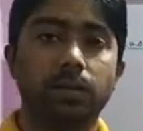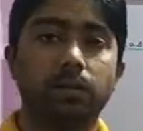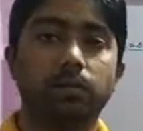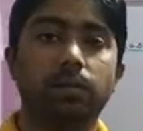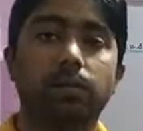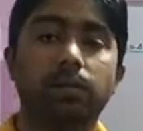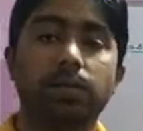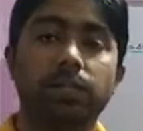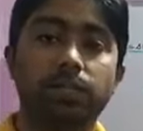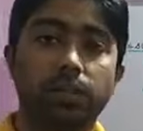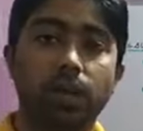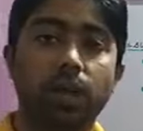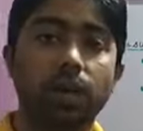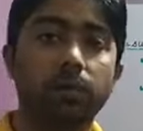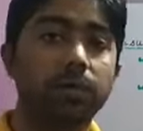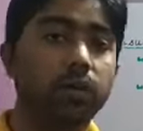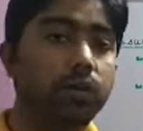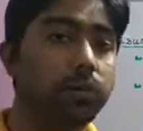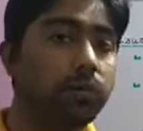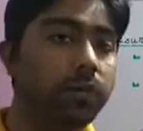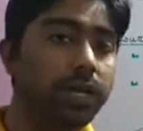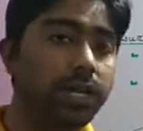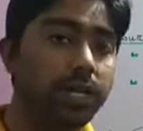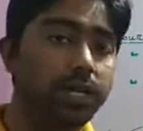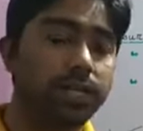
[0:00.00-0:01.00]
We will solve
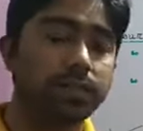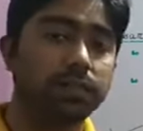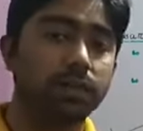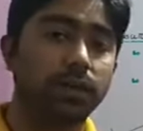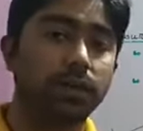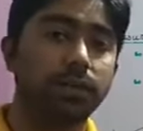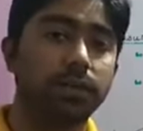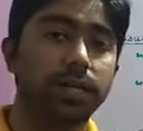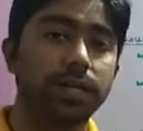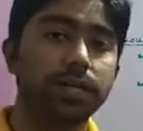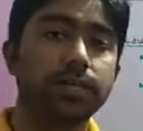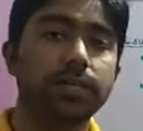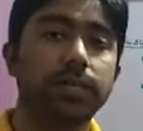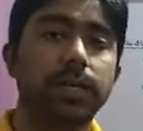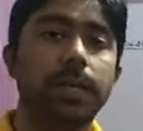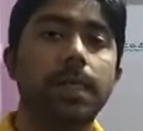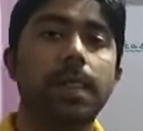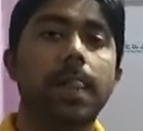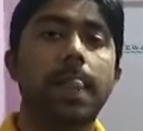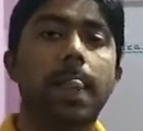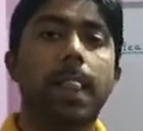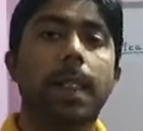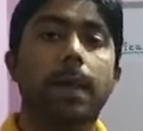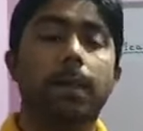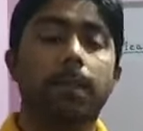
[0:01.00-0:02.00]
numericals on this.
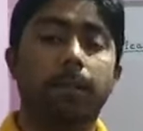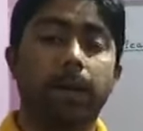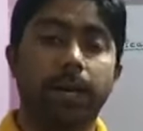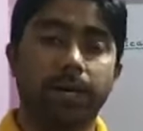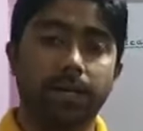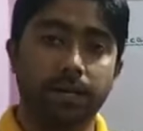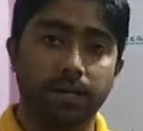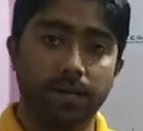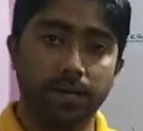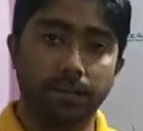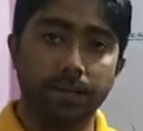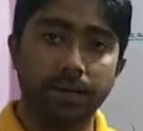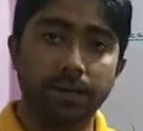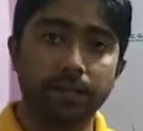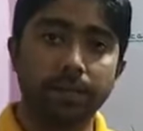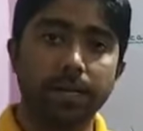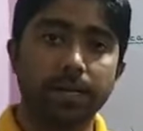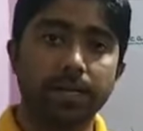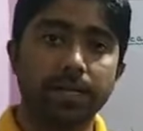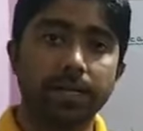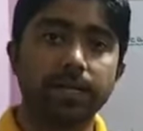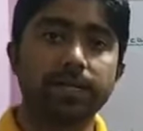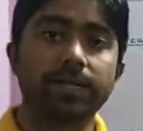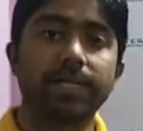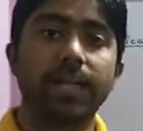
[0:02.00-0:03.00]
But
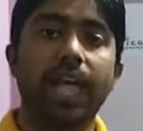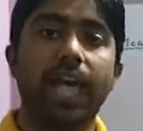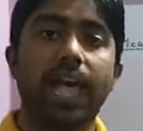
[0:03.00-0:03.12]
remember this,